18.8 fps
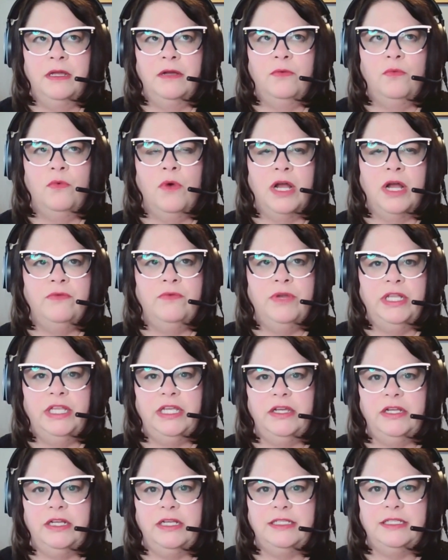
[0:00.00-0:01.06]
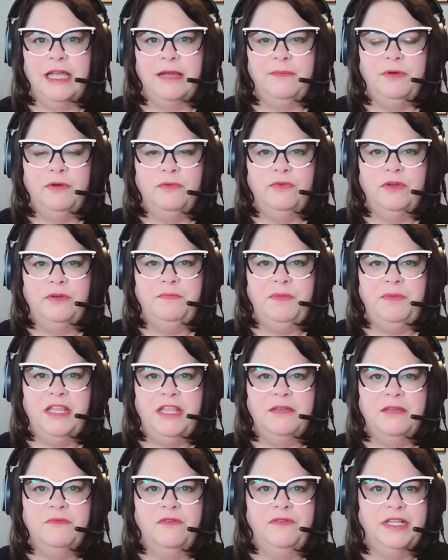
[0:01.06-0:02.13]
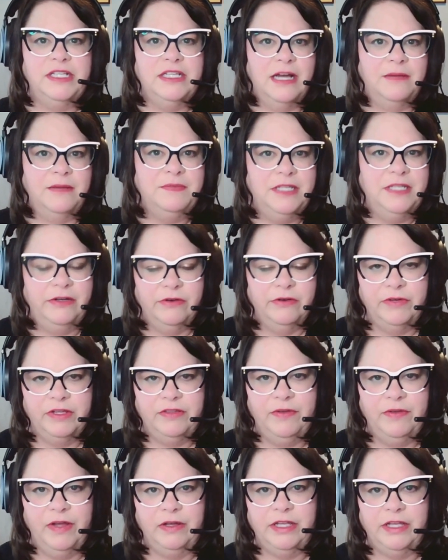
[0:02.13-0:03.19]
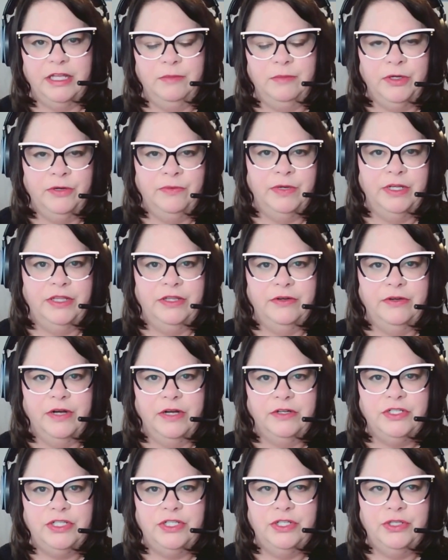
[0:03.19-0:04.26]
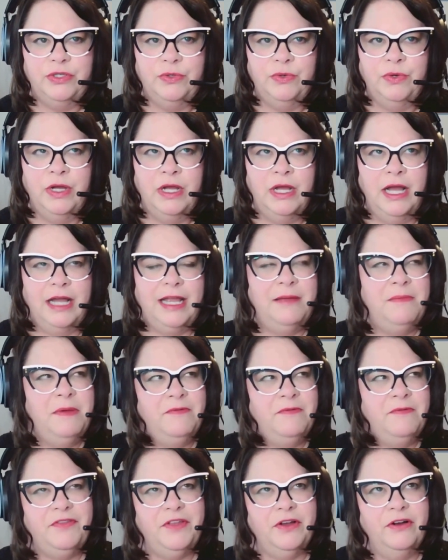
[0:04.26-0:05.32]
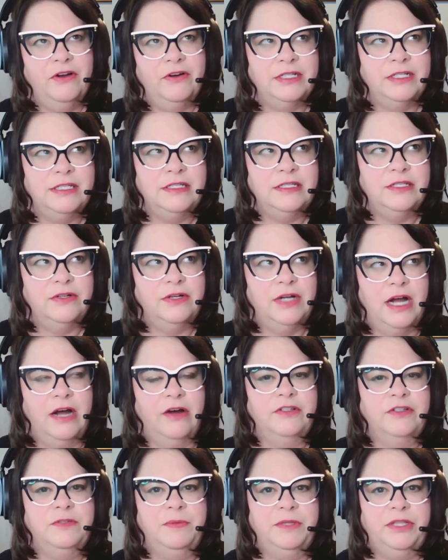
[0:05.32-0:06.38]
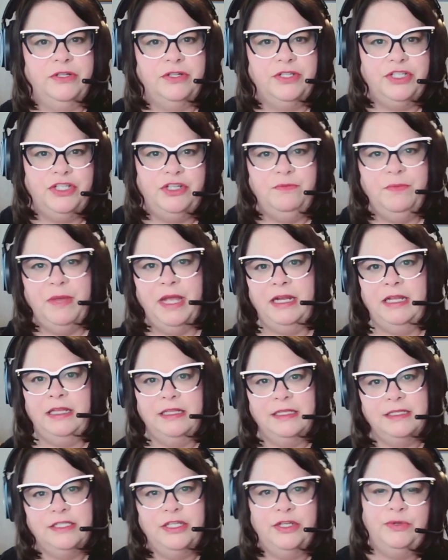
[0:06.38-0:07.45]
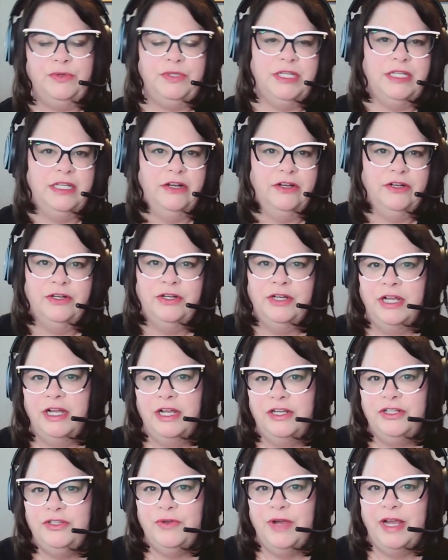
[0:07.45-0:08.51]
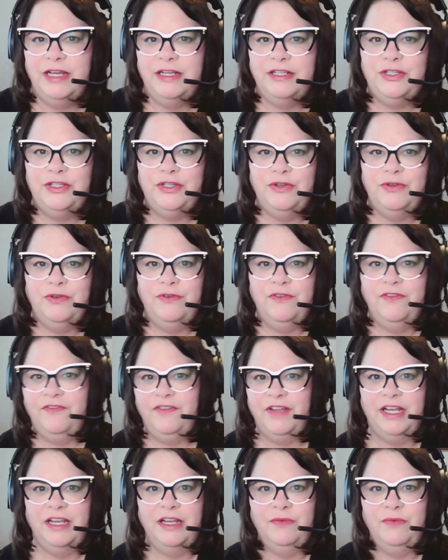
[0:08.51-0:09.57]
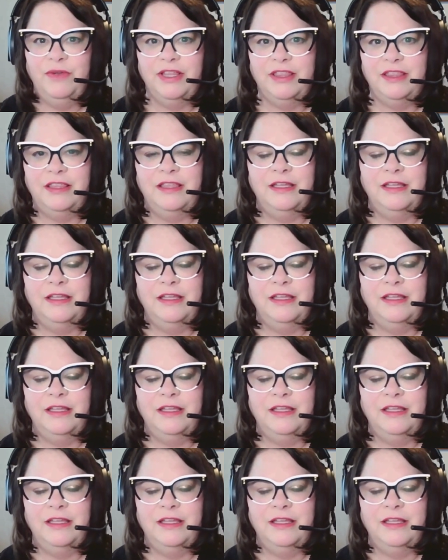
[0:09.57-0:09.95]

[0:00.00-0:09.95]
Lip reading: One really good example would be the movie Top Secret with Val Kilmer, where there are two. Can't remember if they're horses or cows, but there's 2 men in the suit, and they're trying to fit in with